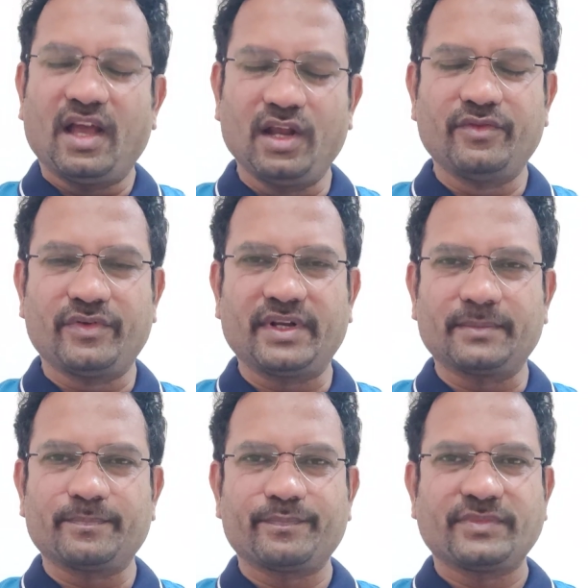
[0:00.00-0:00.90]
Hello
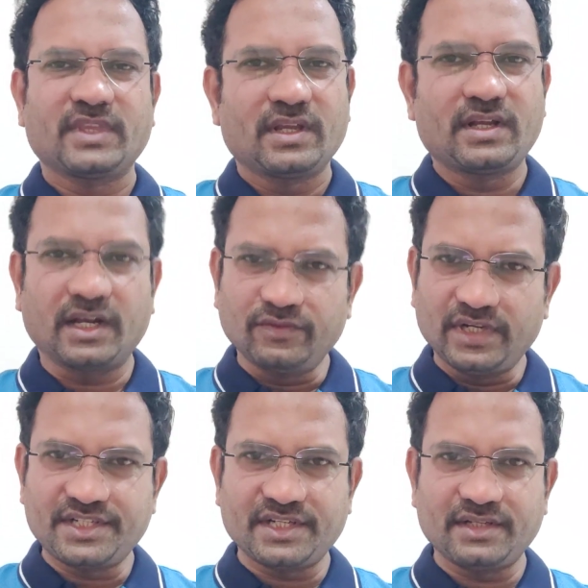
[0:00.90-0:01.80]
everyone.
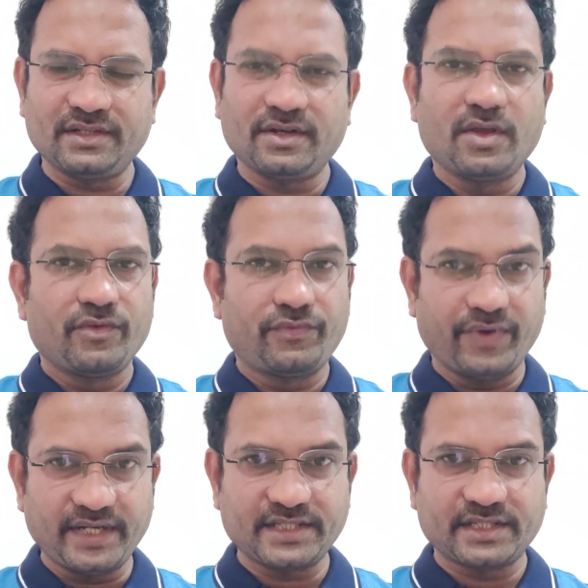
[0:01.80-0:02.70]
Convulsion,
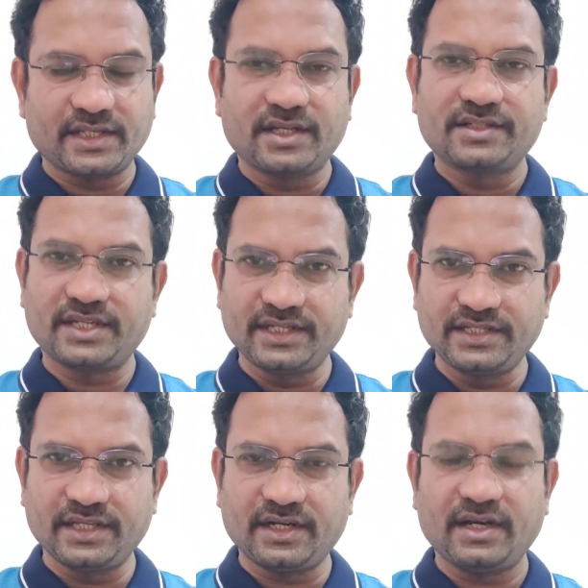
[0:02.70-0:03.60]
fits,
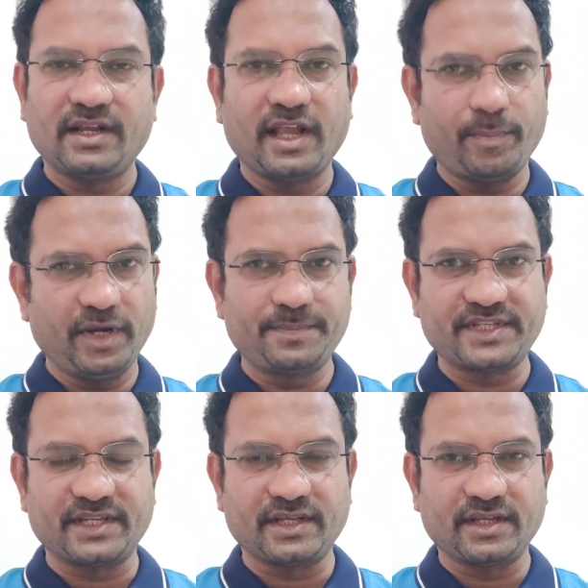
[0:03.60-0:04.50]
seizure,
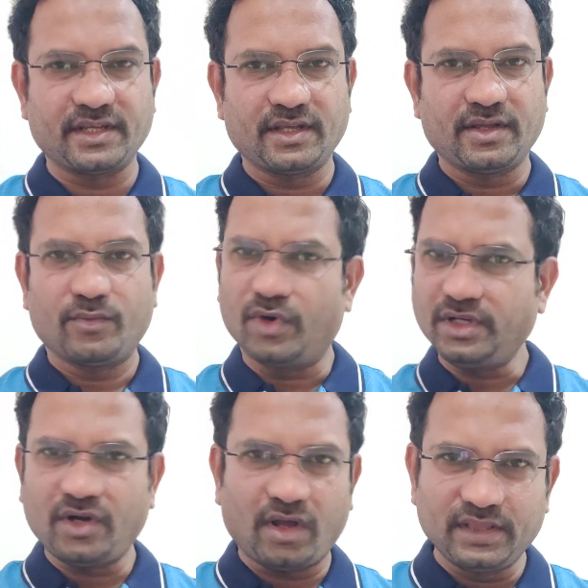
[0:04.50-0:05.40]
epilepsy.
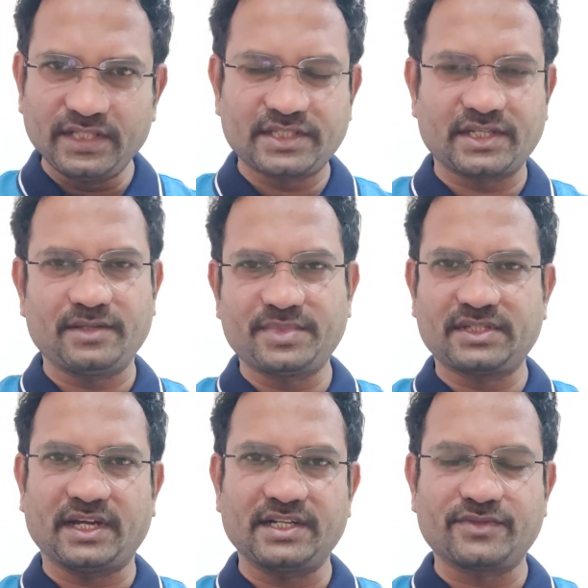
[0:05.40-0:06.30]
What are all these terms
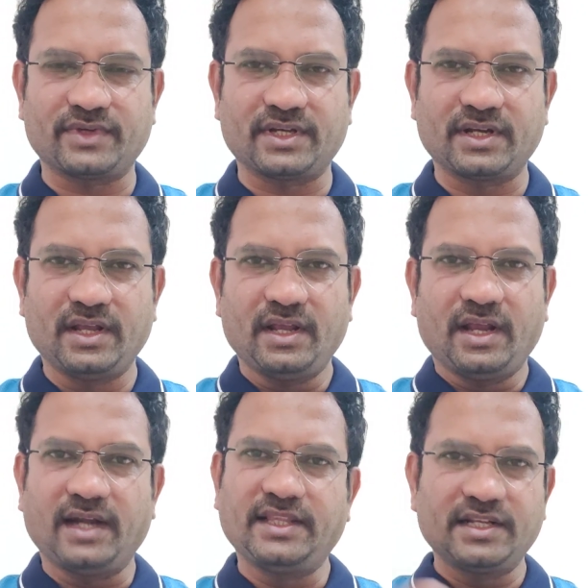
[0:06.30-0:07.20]
stands for?
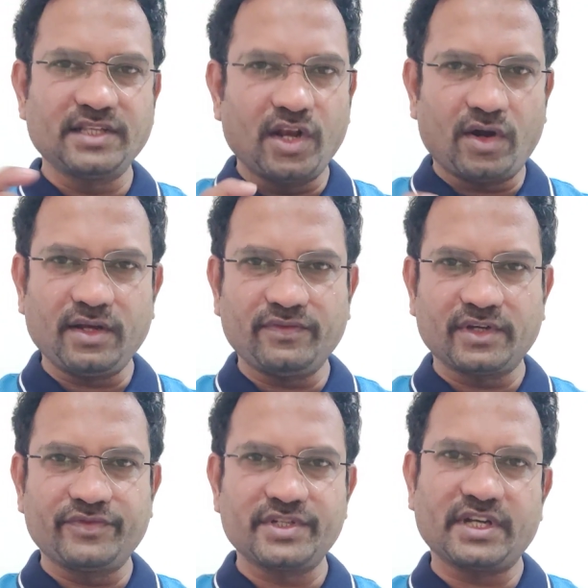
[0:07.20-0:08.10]
And there is a lot of
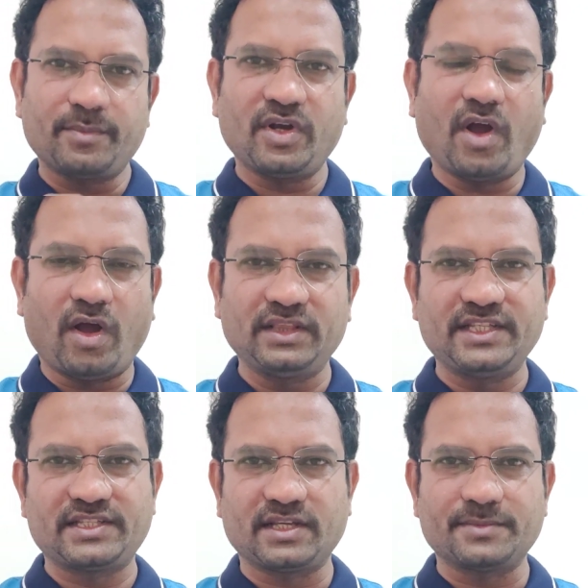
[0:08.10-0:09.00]
confusion among all
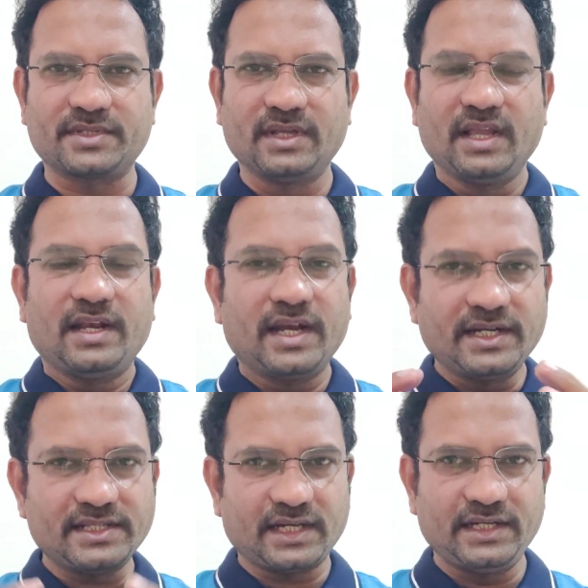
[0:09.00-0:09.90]
these terms.
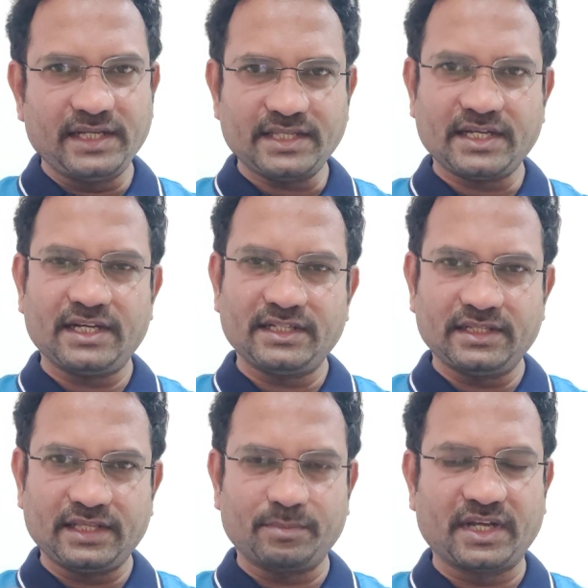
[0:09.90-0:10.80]
Let us
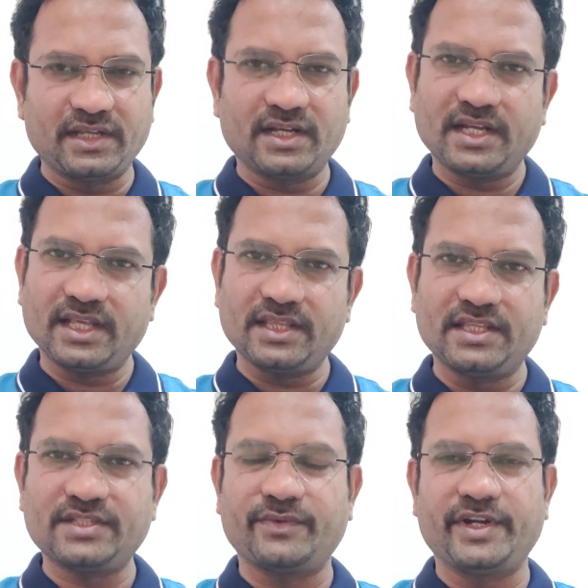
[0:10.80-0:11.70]
understand them clearly
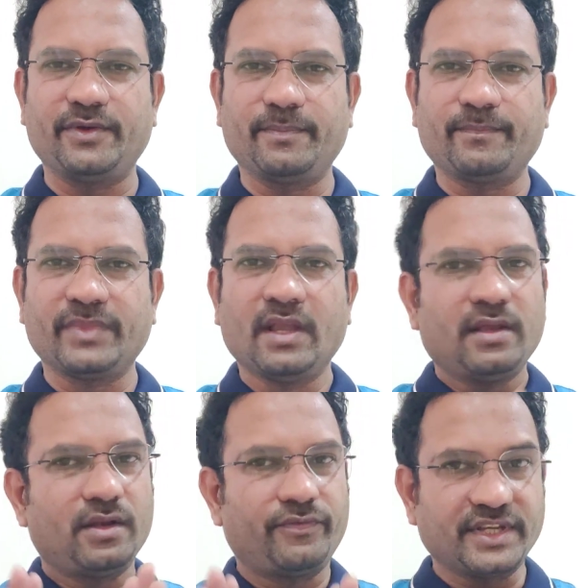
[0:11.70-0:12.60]
in this video.
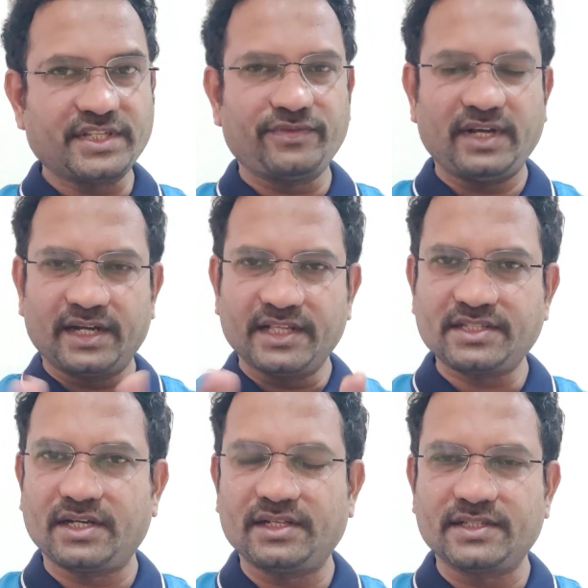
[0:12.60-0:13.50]
Now, first of all,
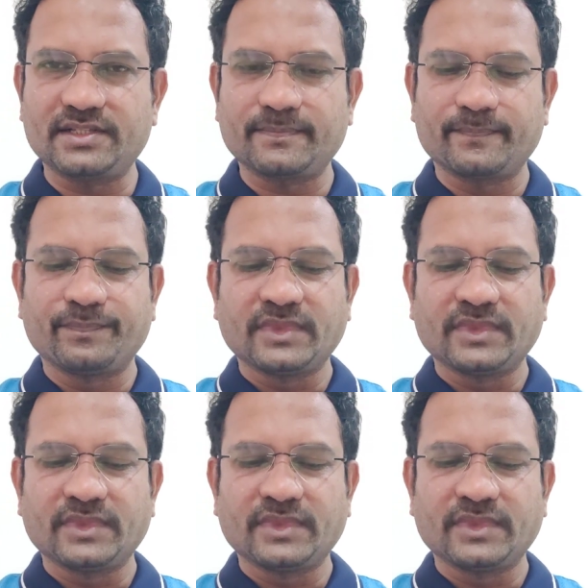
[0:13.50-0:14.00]
understand this.